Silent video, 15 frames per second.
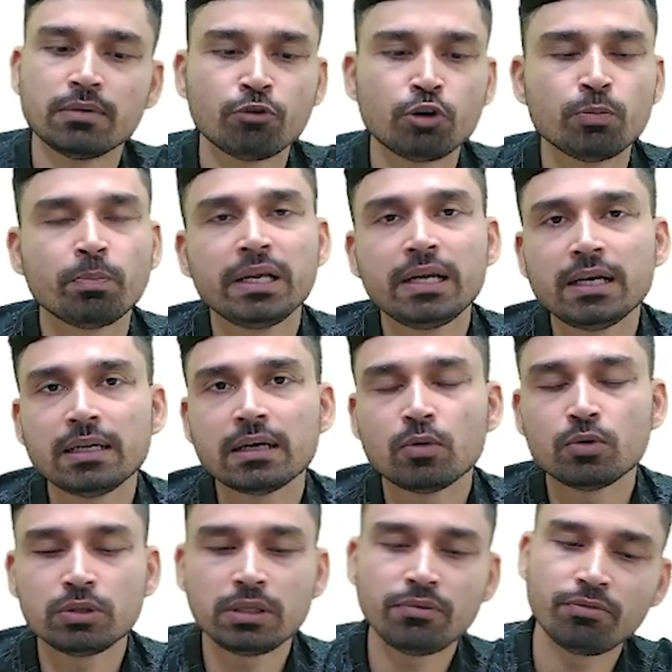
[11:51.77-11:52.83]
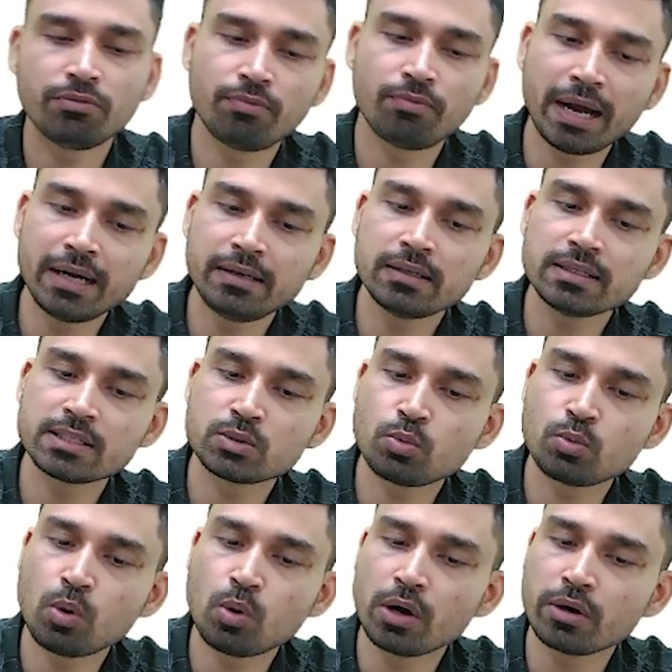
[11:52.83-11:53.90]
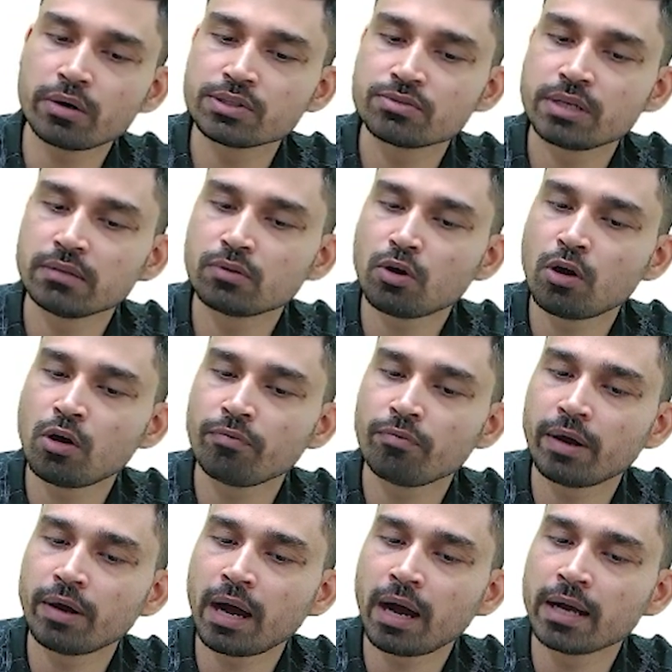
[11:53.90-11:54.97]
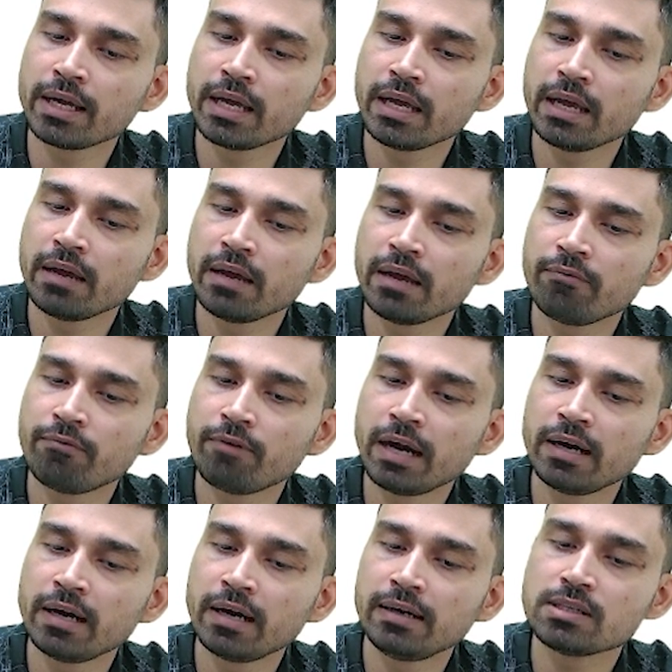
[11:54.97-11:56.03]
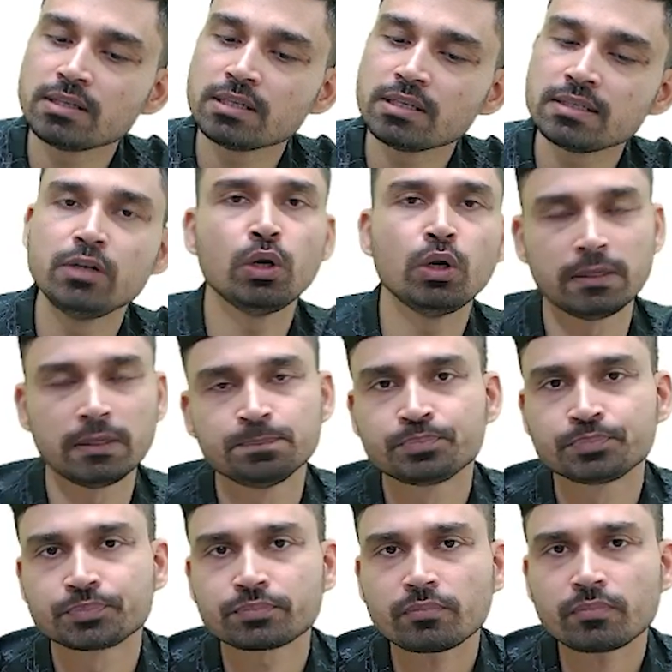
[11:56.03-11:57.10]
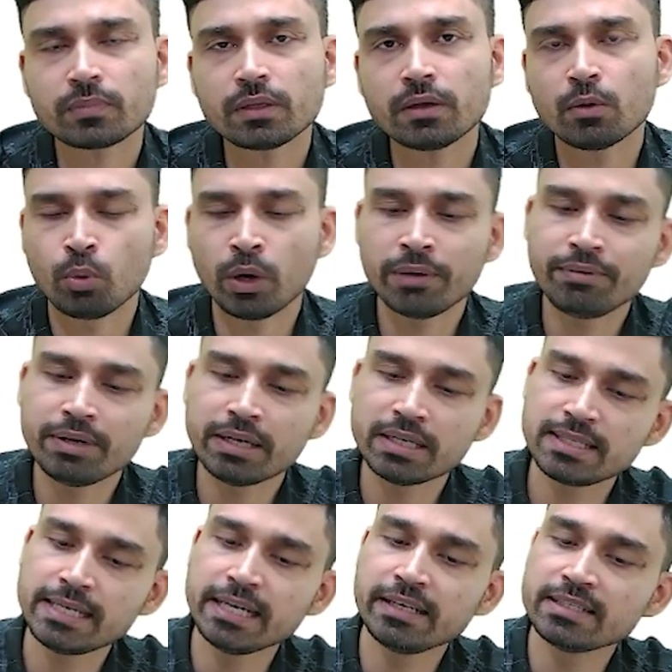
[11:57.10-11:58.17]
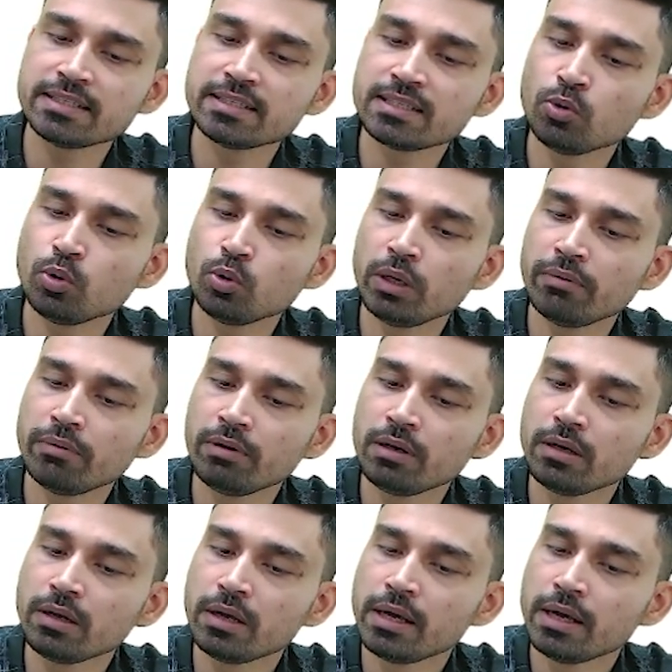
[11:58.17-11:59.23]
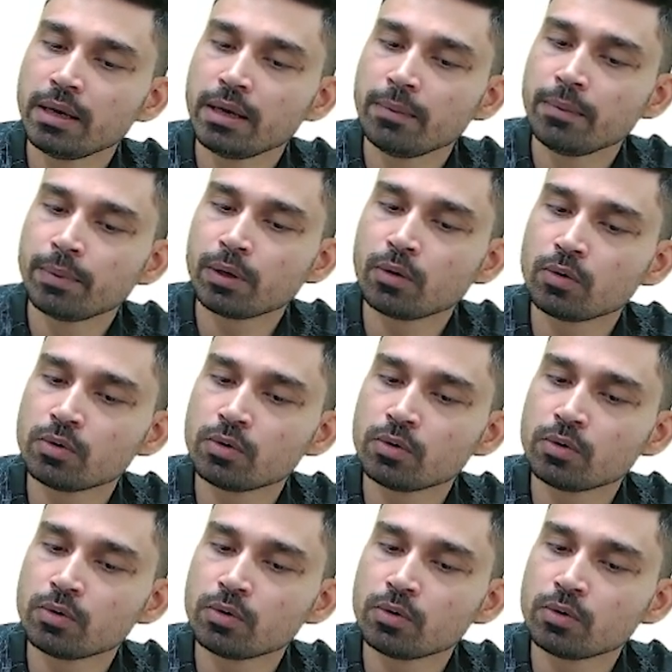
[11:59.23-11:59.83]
would bring down the fighter squadron strength of IAF at dangerously low level. Why we are saying a dangerously low level? Because there is